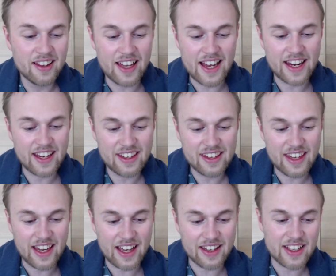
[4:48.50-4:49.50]
like
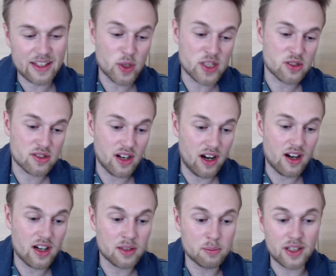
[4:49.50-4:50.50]
uh, that was
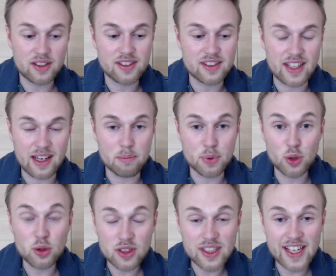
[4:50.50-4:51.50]
strong but
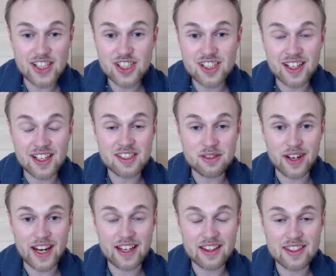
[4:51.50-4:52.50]
brutish in
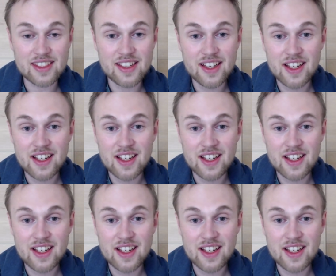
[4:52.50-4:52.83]
strength,